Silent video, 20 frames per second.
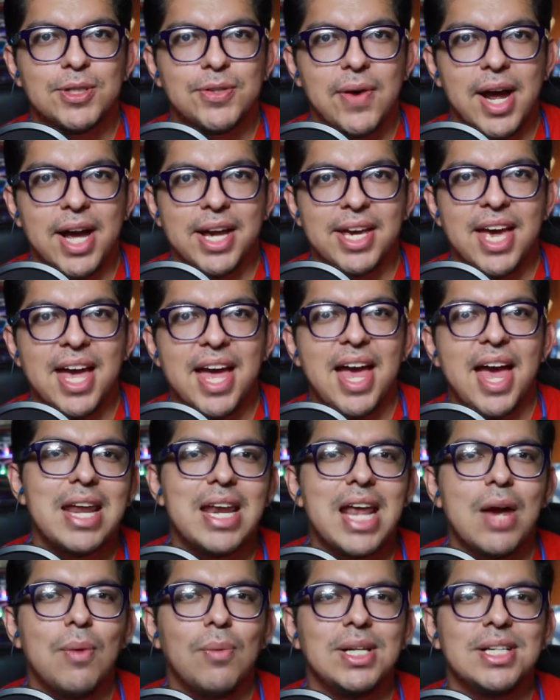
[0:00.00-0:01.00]
dry,
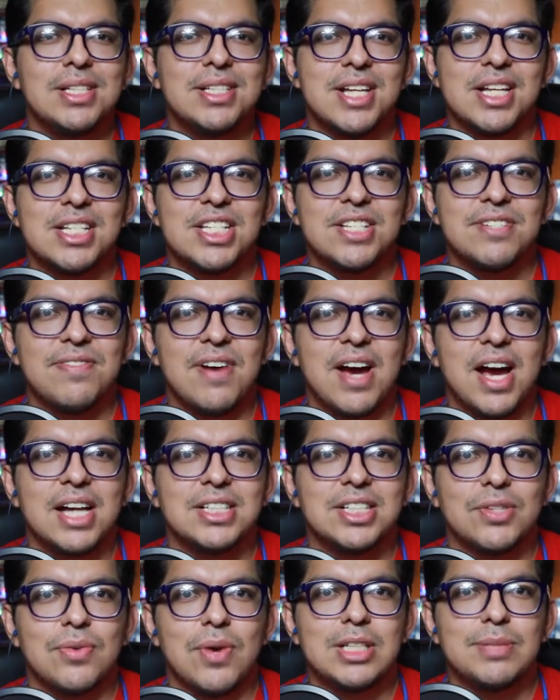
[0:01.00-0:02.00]
and I will intensify
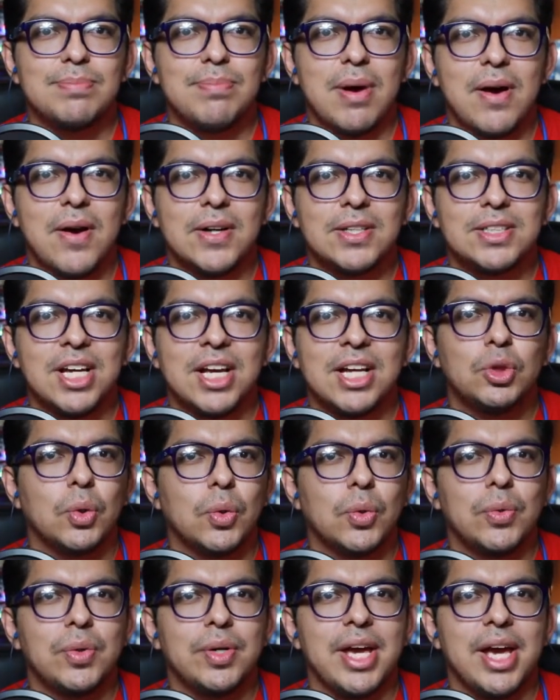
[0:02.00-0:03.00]
the right part to
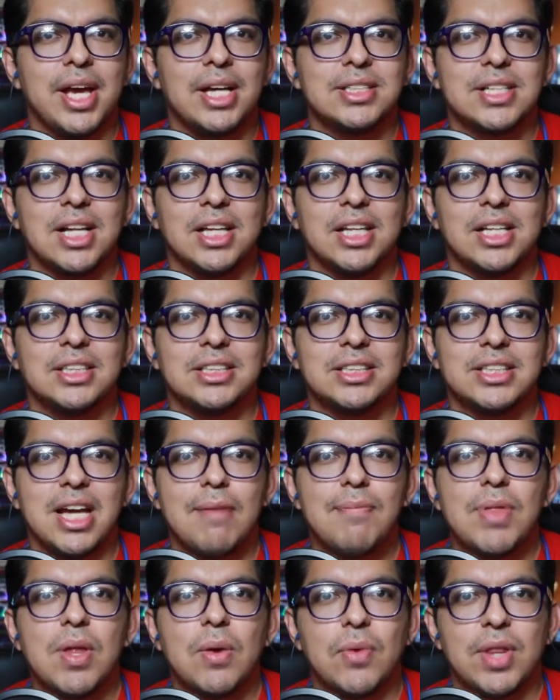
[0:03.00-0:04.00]
create a little
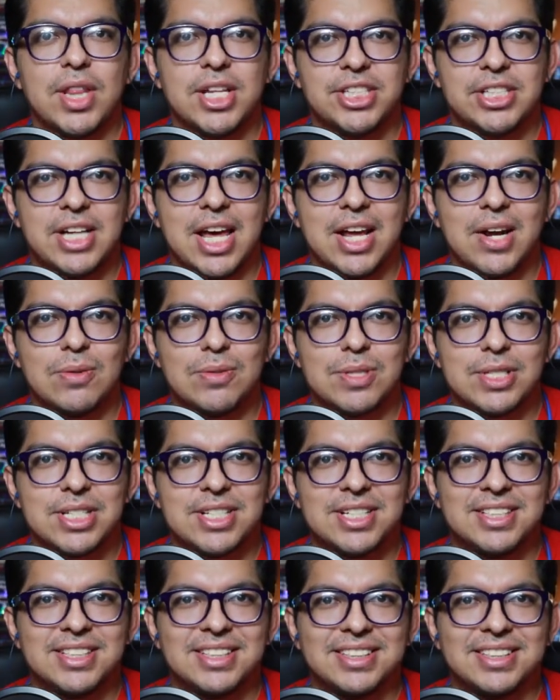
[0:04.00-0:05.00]
depth with shadows.